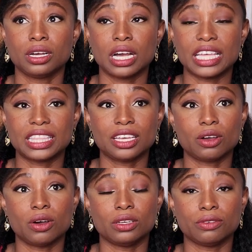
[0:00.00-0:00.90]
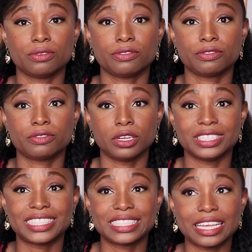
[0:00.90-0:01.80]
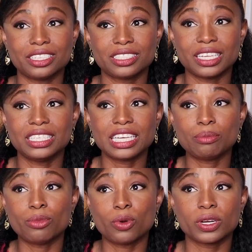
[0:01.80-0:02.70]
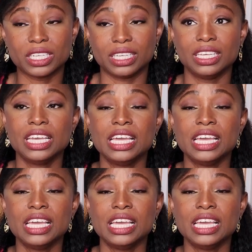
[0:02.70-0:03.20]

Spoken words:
I think on Sunday morning,